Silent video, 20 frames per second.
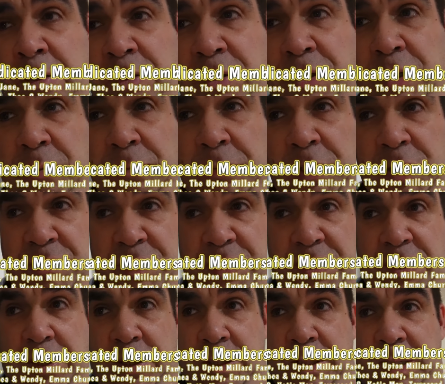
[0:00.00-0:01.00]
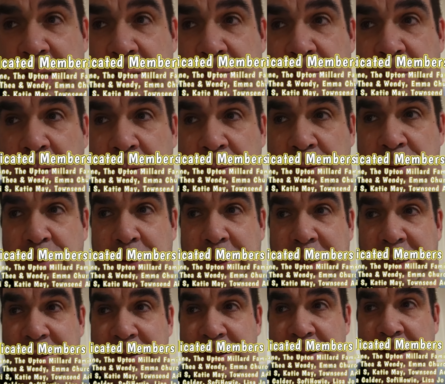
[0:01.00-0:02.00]
do much for Sunday, but we'll wait
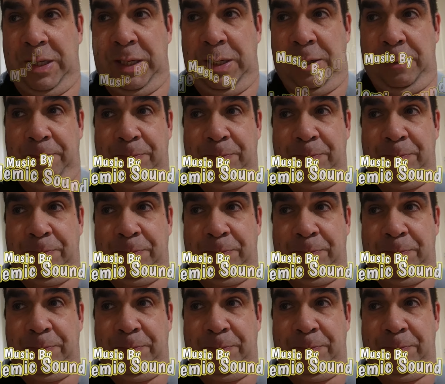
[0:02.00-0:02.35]
and see.